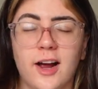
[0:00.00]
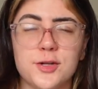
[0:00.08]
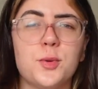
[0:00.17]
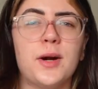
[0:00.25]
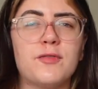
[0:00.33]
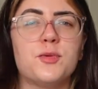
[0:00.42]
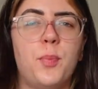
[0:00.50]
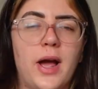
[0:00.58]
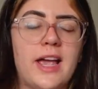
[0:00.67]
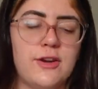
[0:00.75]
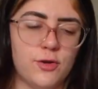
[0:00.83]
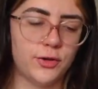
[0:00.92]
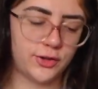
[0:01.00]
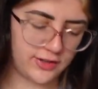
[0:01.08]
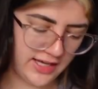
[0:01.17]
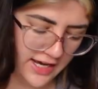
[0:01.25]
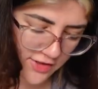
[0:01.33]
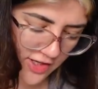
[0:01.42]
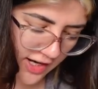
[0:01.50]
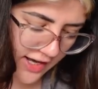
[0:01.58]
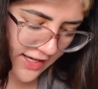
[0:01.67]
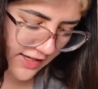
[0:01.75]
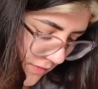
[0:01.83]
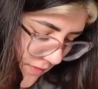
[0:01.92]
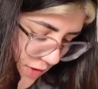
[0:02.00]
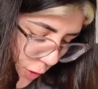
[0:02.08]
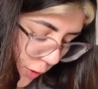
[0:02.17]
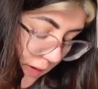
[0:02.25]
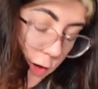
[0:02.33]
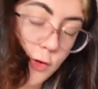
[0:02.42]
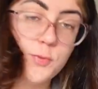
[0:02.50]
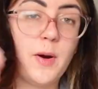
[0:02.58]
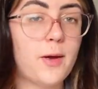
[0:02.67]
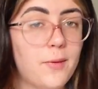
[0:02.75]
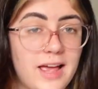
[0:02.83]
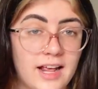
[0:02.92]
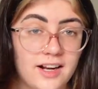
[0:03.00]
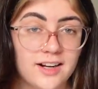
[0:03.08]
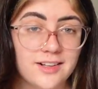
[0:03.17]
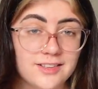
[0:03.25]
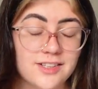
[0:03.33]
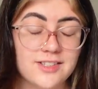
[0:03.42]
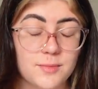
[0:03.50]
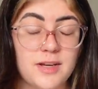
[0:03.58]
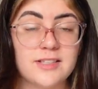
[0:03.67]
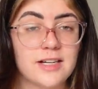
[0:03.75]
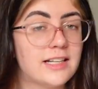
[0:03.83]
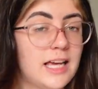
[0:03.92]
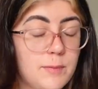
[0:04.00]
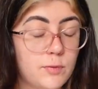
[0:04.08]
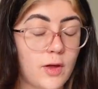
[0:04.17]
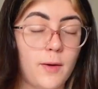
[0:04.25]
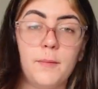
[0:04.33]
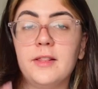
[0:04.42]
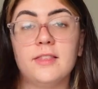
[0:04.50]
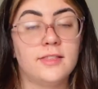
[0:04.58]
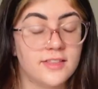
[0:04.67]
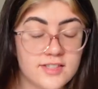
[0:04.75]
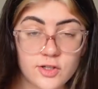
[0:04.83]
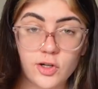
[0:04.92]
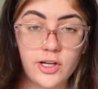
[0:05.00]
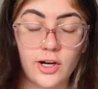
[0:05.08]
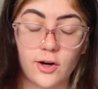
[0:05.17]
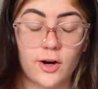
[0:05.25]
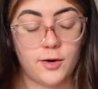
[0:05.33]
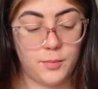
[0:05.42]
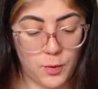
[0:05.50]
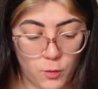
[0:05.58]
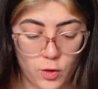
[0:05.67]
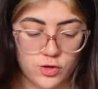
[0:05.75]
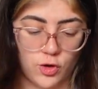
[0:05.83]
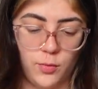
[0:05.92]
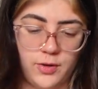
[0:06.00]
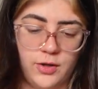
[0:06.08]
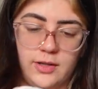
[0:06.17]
I don't have to buy another thing to like sort my clothes, but I will, because it means I'll keep them and circular and my wardrobe and all